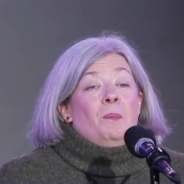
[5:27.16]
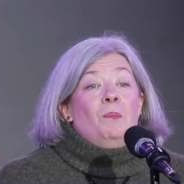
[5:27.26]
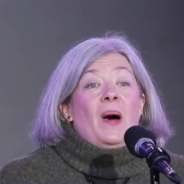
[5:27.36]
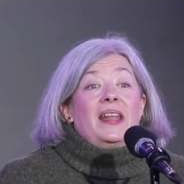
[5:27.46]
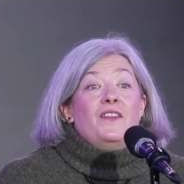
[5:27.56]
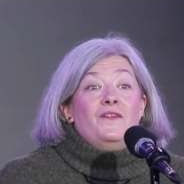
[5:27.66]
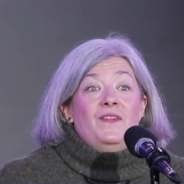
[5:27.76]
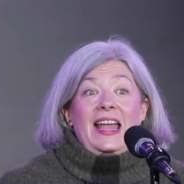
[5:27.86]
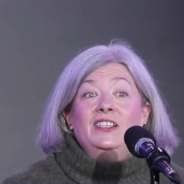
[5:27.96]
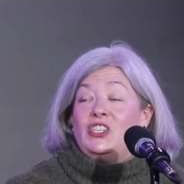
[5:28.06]
But
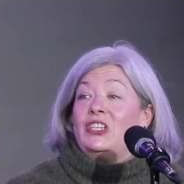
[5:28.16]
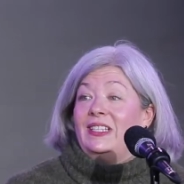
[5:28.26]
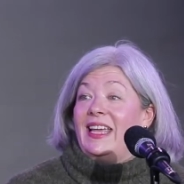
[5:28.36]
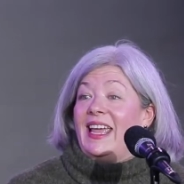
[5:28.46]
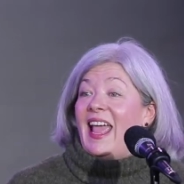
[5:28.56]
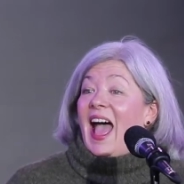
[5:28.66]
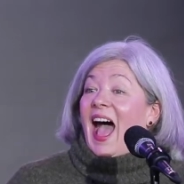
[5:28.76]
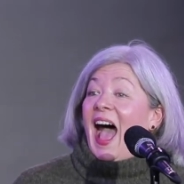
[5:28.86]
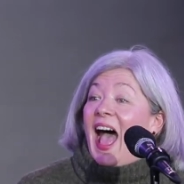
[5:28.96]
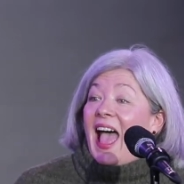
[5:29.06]
eventually,
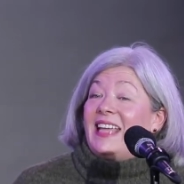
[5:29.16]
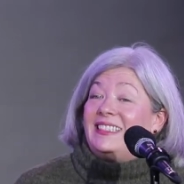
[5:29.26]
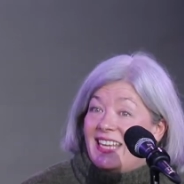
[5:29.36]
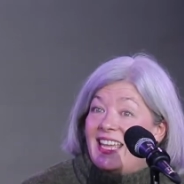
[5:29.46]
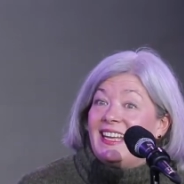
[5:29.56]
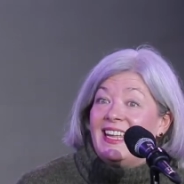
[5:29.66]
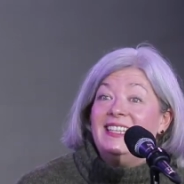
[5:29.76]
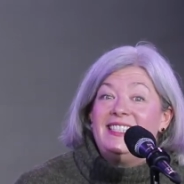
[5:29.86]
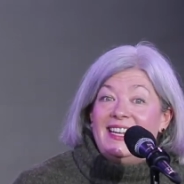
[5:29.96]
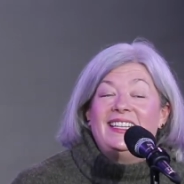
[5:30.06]
I did
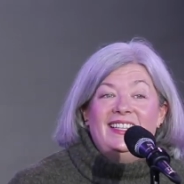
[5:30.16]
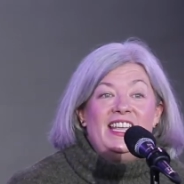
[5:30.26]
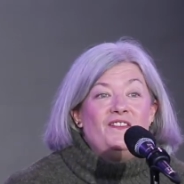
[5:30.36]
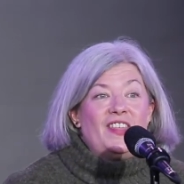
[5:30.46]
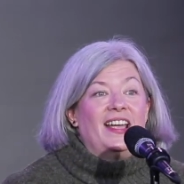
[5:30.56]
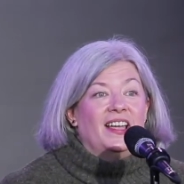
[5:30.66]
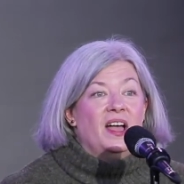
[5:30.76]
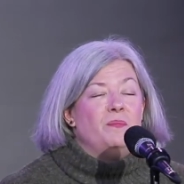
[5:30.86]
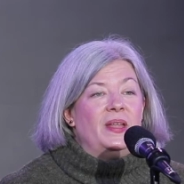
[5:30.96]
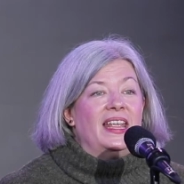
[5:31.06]
indeed leave that
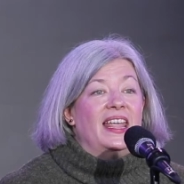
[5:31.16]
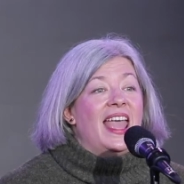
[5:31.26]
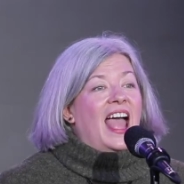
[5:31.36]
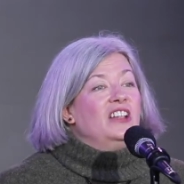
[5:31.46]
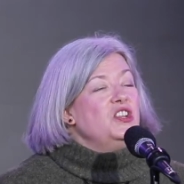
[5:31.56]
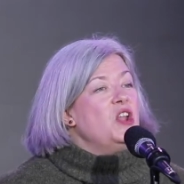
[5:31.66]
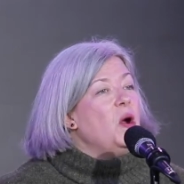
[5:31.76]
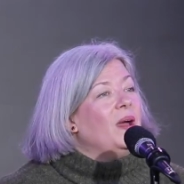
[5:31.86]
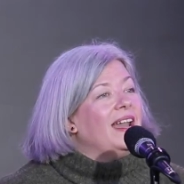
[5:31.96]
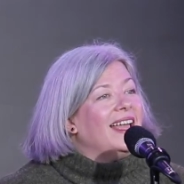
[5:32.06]
company. And you know
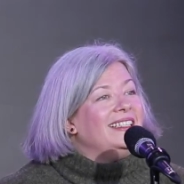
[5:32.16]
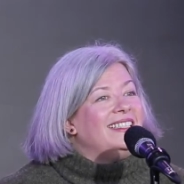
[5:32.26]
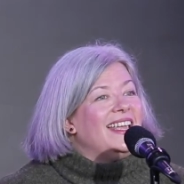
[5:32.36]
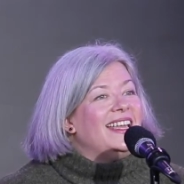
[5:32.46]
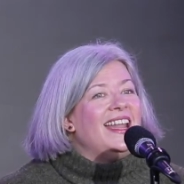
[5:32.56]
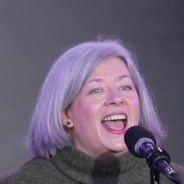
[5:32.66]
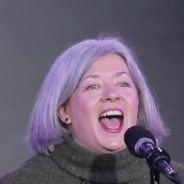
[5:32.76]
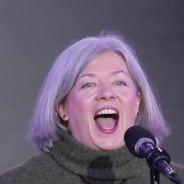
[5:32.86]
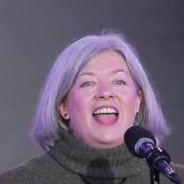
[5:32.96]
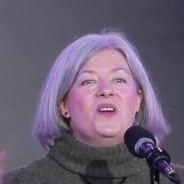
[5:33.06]
what I did?
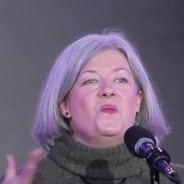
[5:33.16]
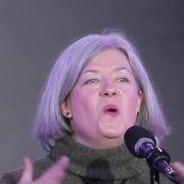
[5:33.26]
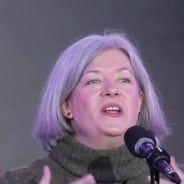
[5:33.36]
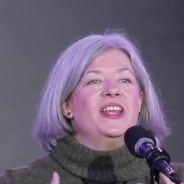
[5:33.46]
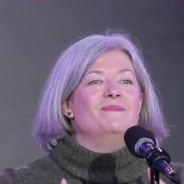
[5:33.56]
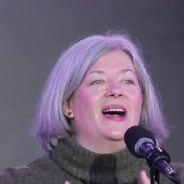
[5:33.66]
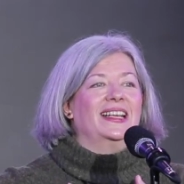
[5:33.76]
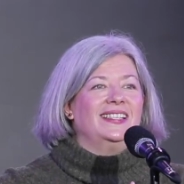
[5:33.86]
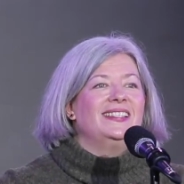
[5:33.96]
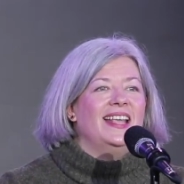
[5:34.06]
I awarded
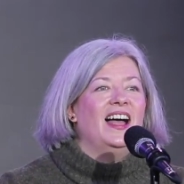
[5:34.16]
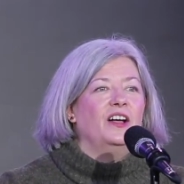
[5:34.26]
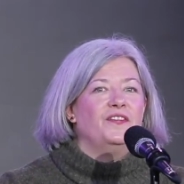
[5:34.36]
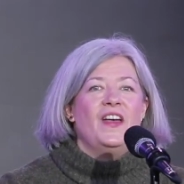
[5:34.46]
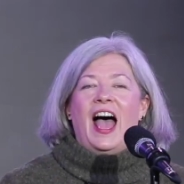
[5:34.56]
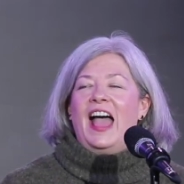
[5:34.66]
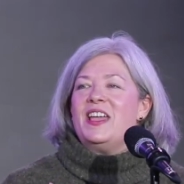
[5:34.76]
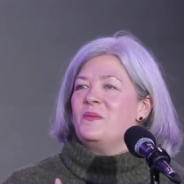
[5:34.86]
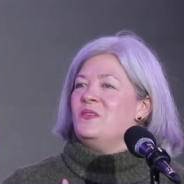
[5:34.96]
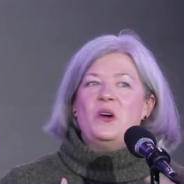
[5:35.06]
myself.
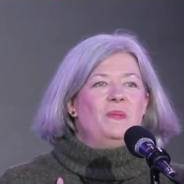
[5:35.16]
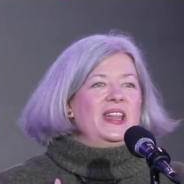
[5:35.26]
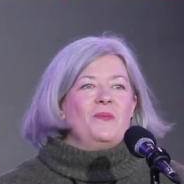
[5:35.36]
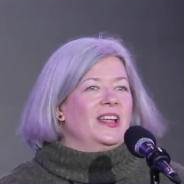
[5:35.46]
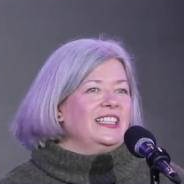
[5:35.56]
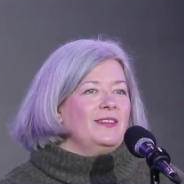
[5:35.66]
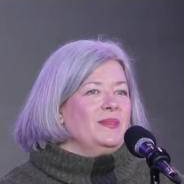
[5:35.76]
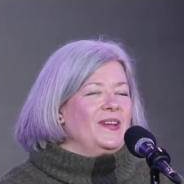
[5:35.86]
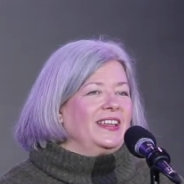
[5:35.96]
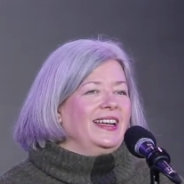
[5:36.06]
Nobody wanted to give
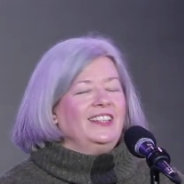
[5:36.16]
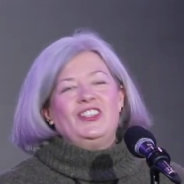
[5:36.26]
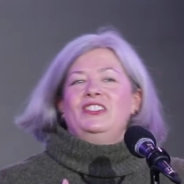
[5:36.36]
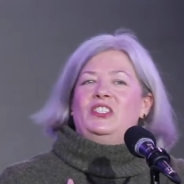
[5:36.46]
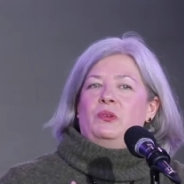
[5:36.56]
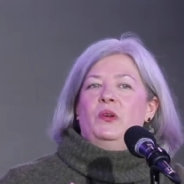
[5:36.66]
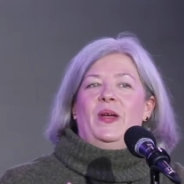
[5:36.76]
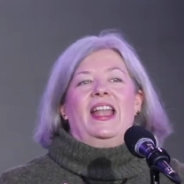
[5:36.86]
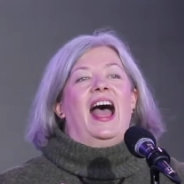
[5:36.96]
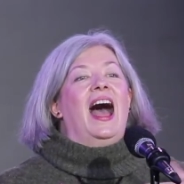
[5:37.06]
me recognition. Screw
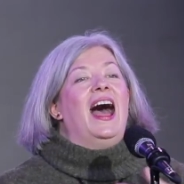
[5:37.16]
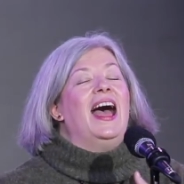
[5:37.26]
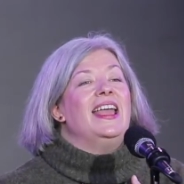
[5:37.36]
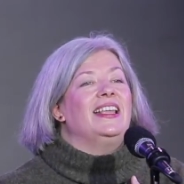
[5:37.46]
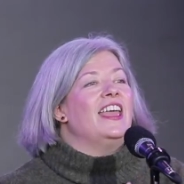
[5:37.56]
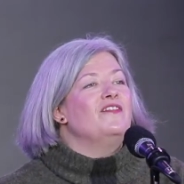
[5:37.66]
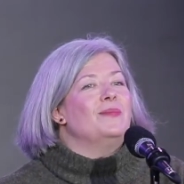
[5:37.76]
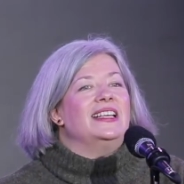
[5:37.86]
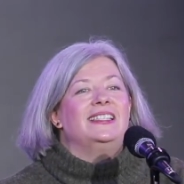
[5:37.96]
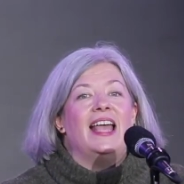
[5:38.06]
it. I gave
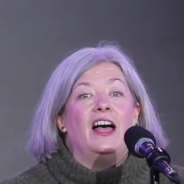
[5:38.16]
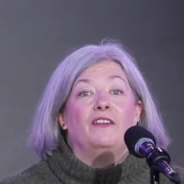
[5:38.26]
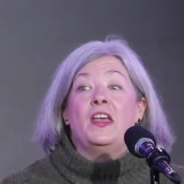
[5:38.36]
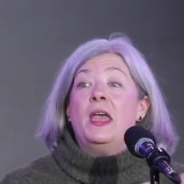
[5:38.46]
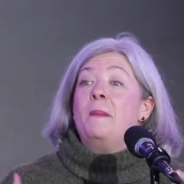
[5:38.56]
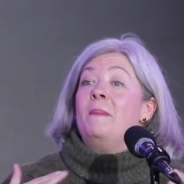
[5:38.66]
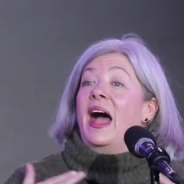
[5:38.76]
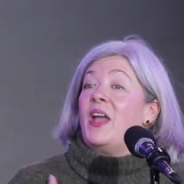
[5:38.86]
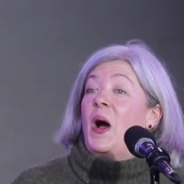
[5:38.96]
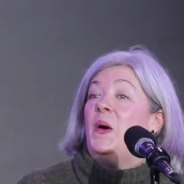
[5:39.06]
myself
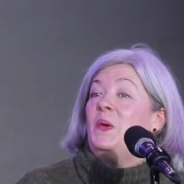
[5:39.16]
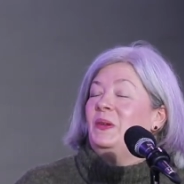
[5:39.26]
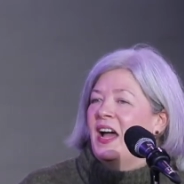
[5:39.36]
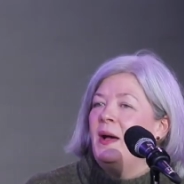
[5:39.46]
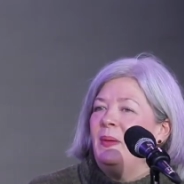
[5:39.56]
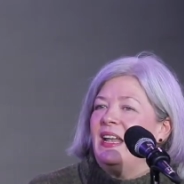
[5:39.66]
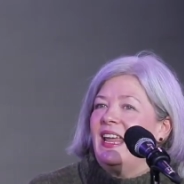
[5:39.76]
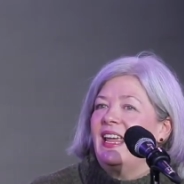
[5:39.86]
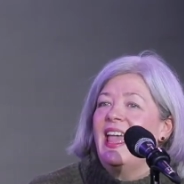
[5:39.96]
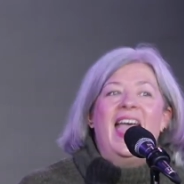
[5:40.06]
my own
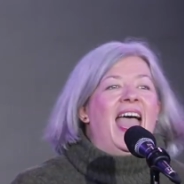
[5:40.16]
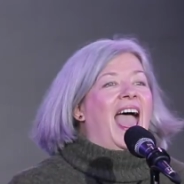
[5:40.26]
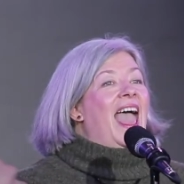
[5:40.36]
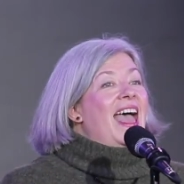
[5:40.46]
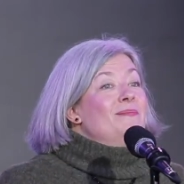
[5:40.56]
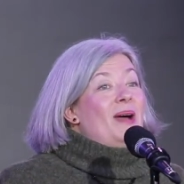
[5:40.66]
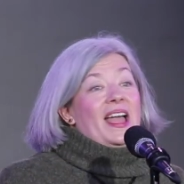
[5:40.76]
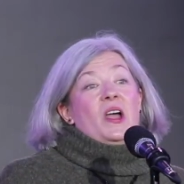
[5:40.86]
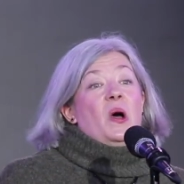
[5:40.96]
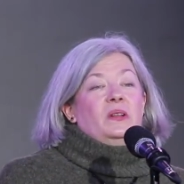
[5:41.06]
company. And
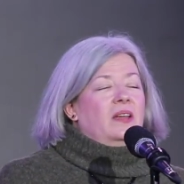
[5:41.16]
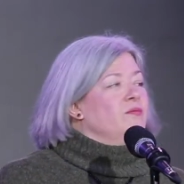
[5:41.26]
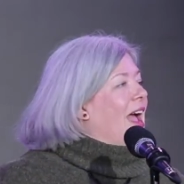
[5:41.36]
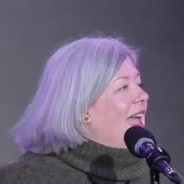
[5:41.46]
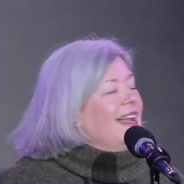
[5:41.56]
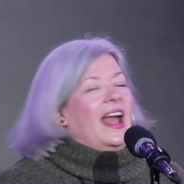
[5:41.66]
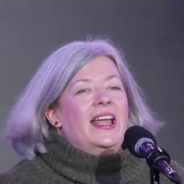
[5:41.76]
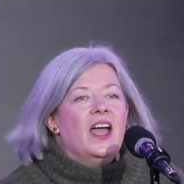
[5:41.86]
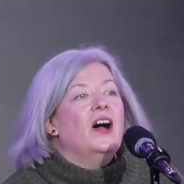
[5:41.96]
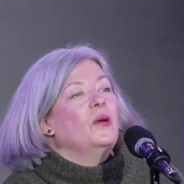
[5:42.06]
my own, right? I
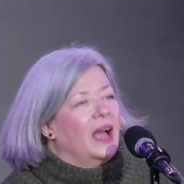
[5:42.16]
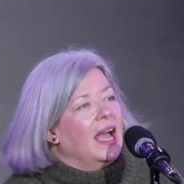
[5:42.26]
know.